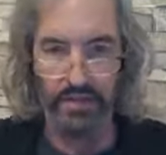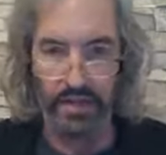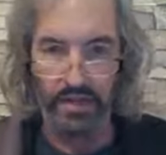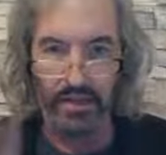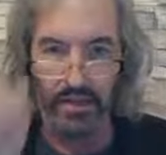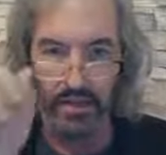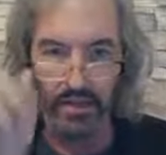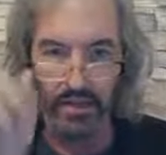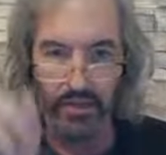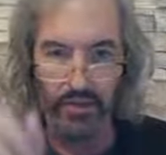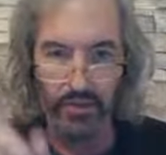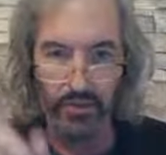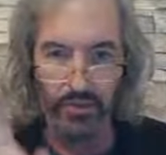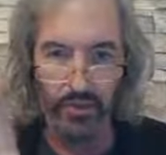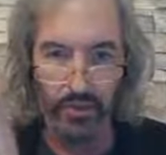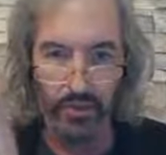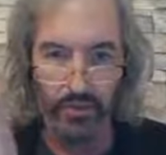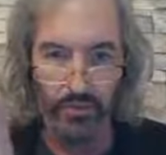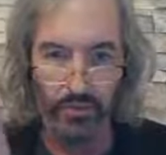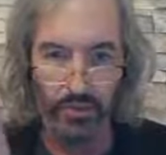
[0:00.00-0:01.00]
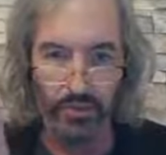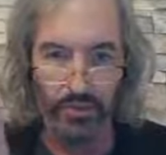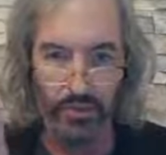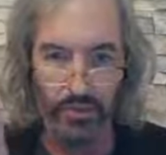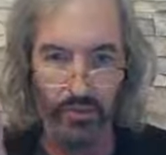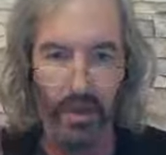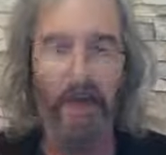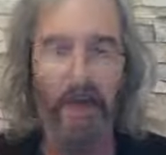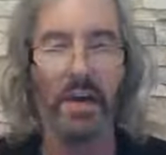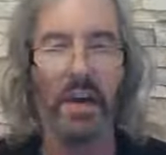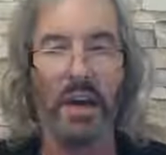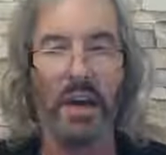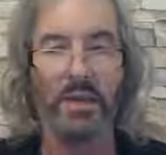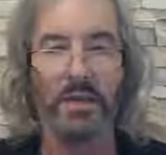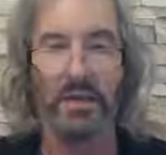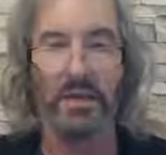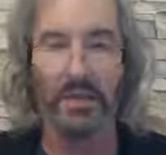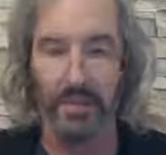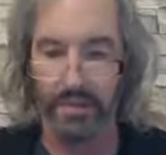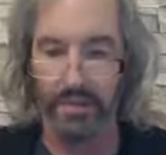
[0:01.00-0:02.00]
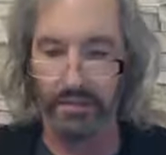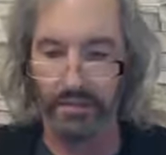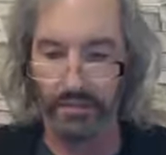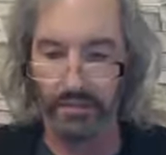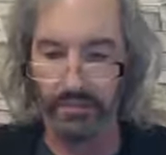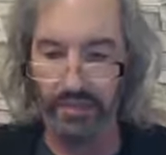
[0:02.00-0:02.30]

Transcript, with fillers: And here you'll know the reason why God did this.